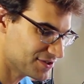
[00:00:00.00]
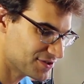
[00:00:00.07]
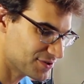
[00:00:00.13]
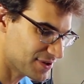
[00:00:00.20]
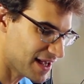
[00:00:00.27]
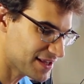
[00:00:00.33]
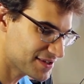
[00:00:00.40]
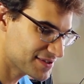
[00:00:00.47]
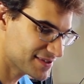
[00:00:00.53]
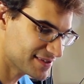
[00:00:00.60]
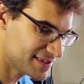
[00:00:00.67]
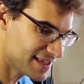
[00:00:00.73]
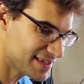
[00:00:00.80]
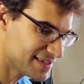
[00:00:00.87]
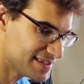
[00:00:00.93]
So that's
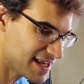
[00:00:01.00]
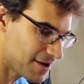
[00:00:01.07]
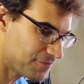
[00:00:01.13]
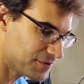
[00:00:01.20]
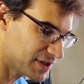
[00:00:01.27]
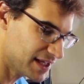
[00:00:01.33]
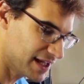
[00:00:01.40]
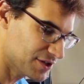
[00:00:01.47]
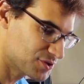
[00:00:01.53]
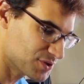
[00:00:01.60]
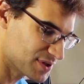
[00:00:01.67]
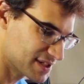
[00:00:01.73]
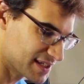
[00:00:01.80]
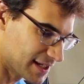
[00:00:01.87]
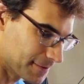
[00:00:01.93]
definitely
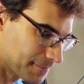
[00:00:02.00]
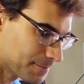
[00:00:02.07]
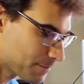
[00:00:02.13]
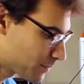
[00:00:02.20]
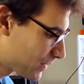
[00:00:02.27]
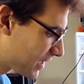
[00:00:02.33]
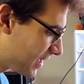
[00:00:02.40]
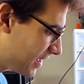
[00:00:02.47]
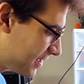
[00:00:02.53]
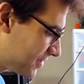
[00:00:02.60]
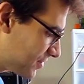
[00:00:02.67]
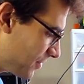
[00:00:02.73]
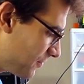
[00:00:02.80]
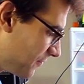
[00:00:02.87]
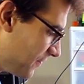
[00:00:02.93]
interesting.
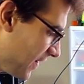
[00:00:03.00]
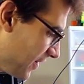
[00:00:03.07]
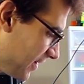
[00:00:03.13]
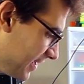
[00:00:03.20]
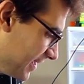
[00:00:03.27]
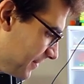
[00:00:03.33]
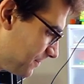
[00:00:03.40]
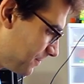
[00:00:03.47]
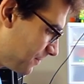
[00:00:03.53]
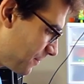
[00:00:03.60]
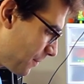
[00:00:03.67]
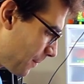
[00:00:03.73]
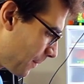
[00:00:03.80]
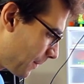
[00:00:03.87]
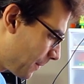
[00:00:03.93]
So I'm very
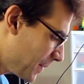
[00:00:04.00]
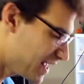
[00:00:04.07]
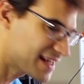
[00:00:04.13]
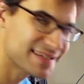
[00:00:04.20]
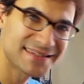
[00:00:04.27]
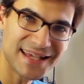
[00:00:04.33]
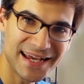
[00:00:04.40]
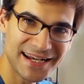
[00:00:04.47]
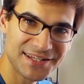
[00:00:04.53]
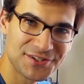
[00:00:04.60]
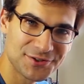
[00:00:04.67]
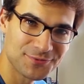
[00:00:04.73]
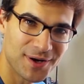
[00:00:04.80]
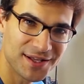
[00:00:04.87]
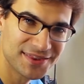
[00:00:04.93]
excited
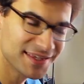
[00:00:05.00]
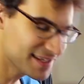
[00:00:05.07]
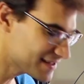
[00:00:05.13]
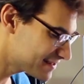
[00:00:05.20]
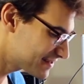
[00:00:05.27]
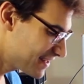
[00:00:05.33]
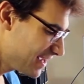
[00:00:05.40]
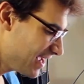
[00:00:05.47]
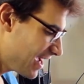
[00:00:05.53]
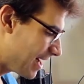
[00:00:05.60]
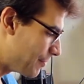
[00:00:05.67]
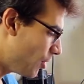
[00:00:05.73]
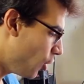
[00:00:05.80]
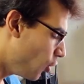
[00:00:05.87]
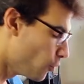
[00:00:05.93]
to run this.
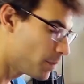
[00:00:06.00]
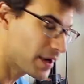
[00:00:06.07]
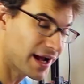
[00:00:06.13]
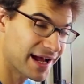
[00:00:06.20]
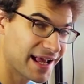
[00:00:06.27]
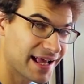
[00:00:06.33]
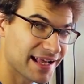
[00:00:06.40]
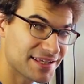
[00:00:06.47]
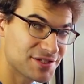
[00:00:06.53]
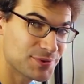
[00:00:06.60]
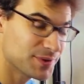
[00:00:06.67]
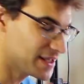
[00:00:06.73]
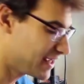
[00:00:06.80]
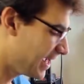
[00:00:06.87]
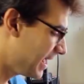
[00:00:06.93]
I'm hoping I can get
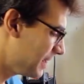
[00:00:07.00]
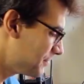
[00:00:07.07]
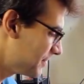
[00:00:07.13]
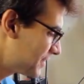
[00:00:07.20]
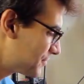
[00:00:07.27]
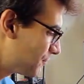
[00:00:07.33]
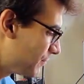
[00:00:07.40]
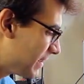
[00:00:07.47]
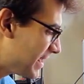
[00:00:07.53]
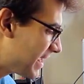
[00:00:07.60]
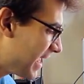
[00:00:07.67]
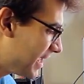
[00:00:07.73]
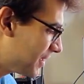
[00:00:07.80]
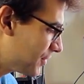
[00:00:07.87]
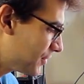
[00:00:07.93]
to a game this
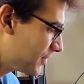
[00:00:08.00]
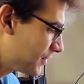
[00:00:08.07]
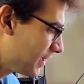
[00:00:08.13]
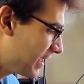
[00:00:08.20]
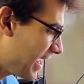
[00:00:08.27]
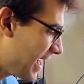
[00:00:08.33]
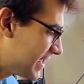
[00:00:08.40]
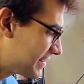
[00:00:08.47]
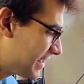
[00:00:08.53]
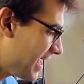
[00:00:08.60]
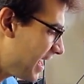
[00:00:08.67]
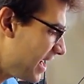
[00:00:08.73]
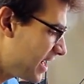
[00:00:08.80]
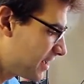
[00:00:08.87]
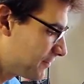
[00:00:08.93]
weekend that has a
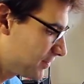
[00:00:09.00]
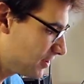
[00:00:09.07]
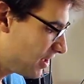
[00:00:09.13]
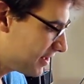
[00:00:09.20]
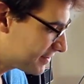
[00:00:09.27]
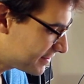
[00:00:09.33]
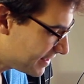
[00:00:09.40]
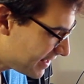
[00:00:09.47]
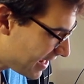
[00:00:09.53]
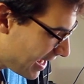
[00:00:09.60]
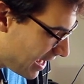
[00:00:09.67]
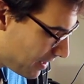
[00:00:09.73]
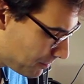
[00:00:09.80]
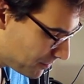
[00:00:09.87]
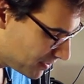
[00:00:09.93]
higher velocity
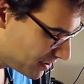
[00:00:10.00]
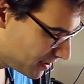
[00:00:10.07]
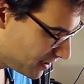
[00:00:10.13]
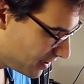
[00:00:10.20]
cap.